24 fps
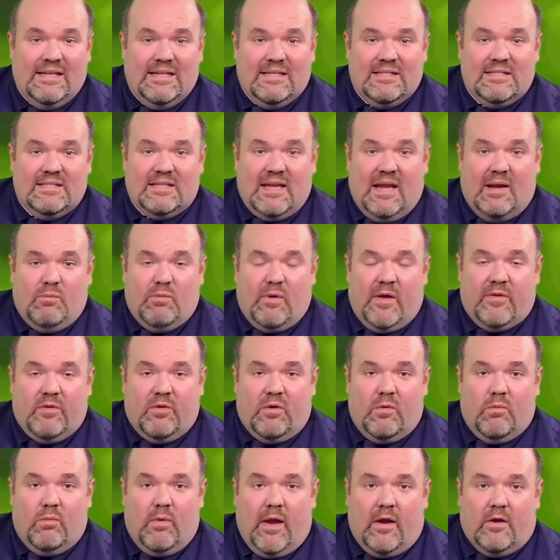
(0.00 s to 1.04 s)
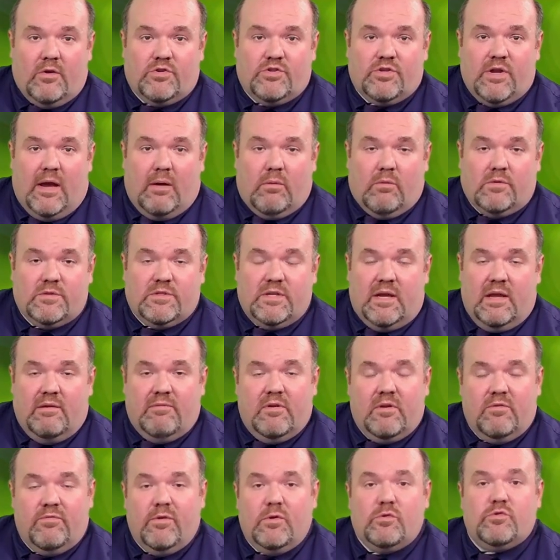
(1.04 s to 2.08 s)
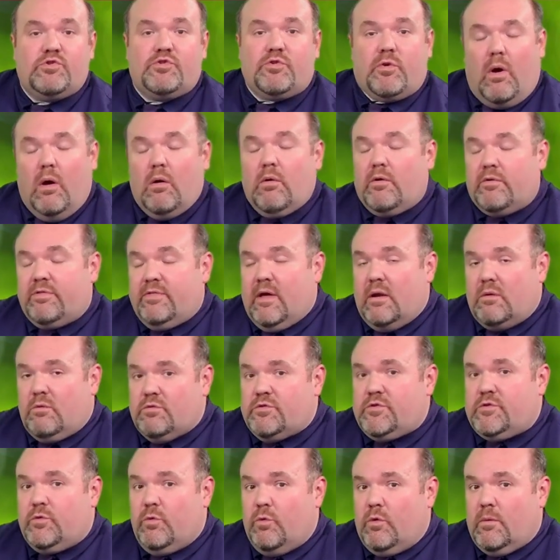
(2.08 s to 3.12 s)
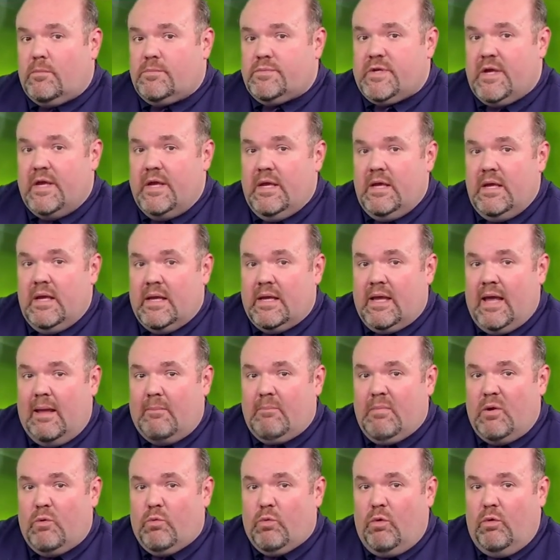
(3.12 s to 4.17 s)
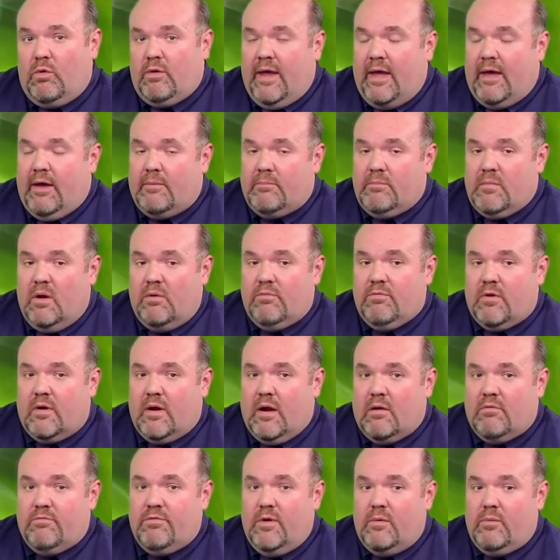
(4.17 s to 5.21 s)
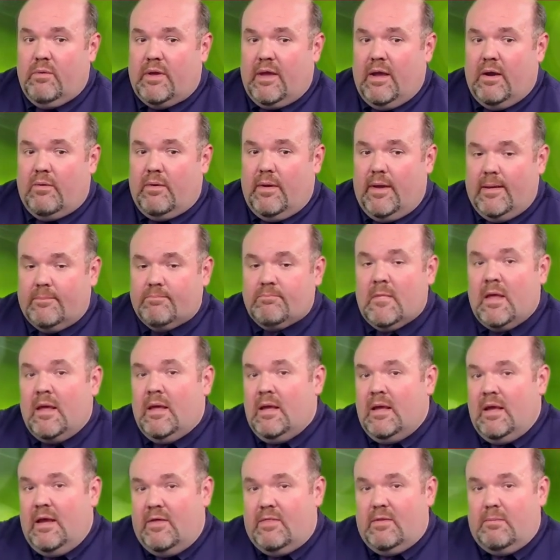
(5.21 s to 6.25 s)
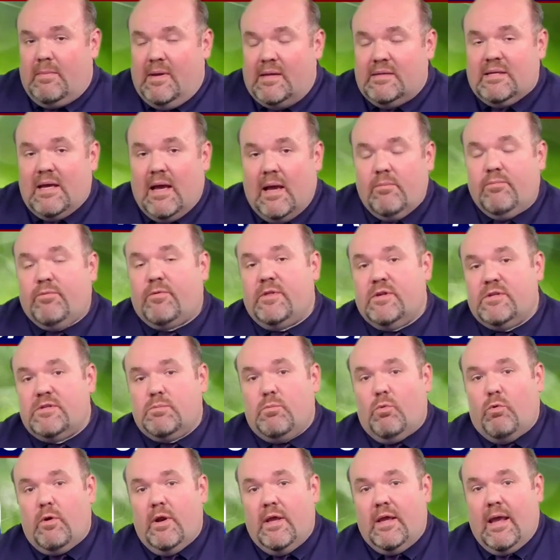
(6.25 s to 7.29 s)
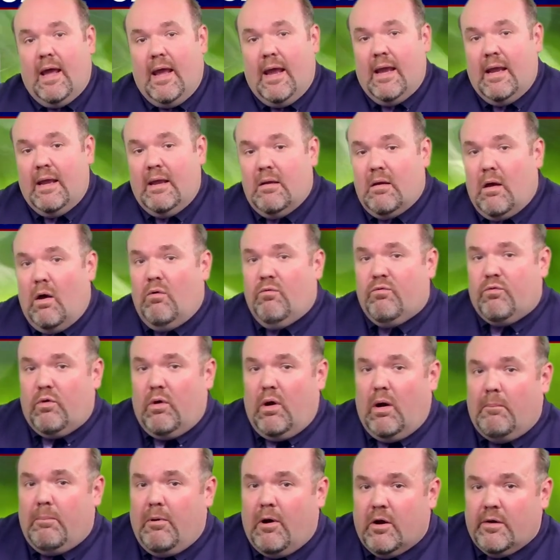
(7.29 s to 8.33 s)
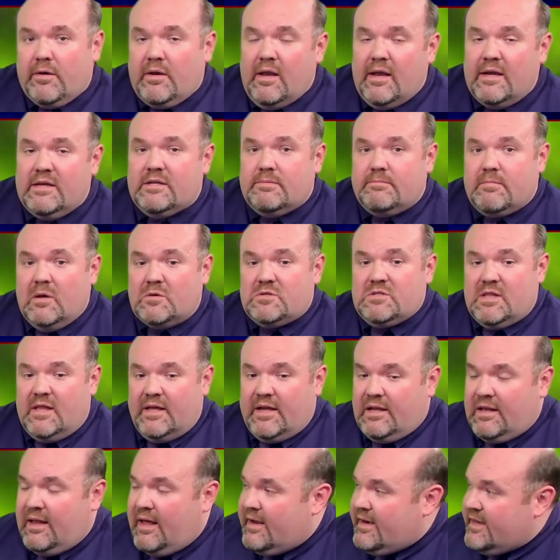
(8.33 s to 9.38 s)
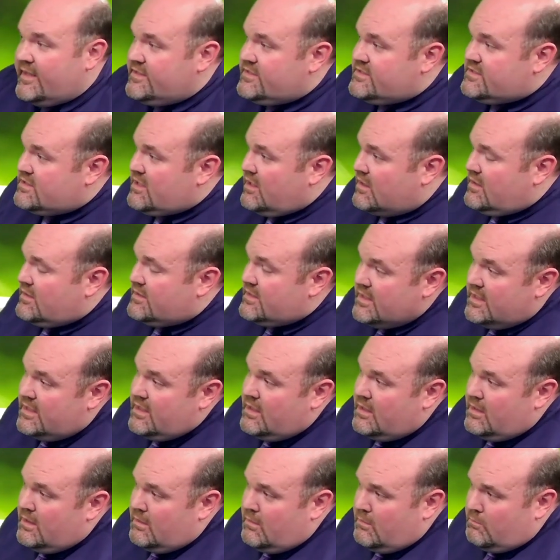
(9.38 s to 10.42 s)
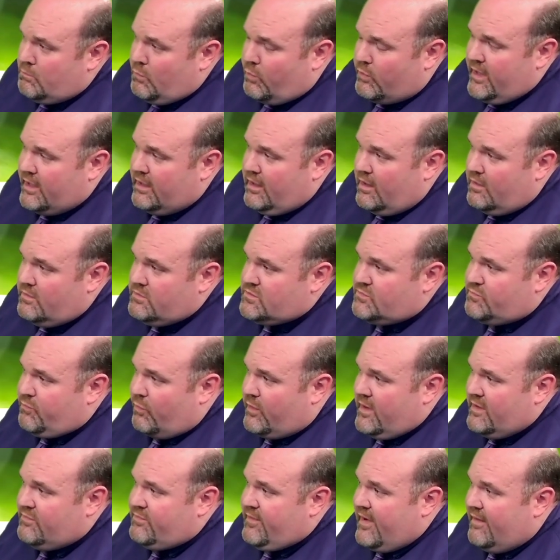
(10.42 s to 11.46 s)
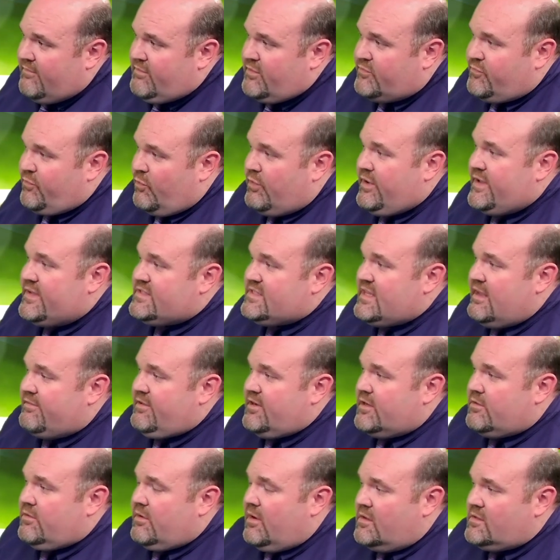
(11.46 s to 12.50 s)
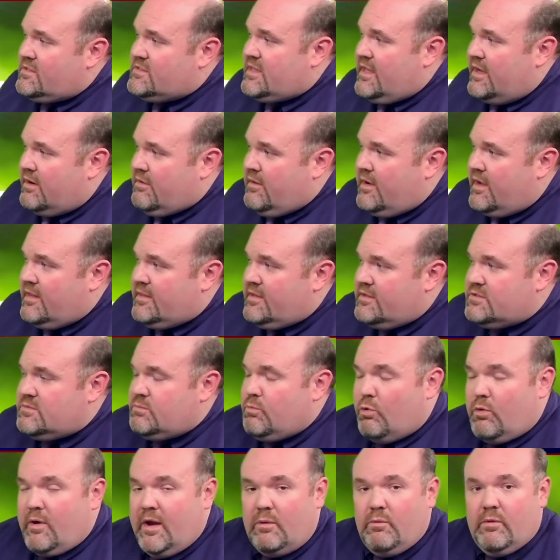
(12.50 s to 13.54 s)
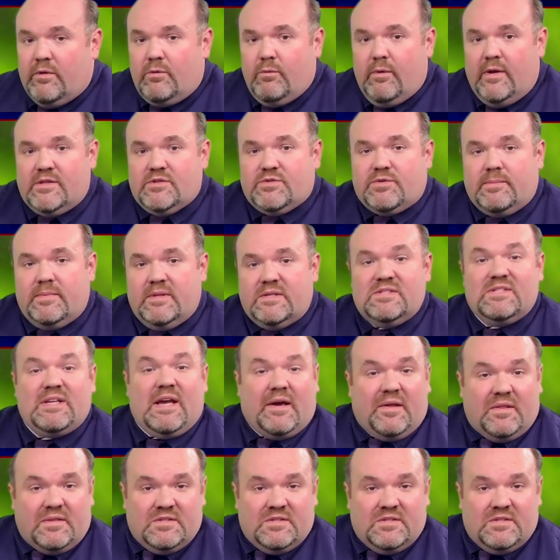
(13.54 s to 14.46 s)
stay weather aware. Showers and even a few stronger thunderstorms can't be ruled out over our viewing area. In the meantime, for this morning, a overall partly to mostly cloudy start. Morning lows 45 to 47 across the area this morning, with winds from the south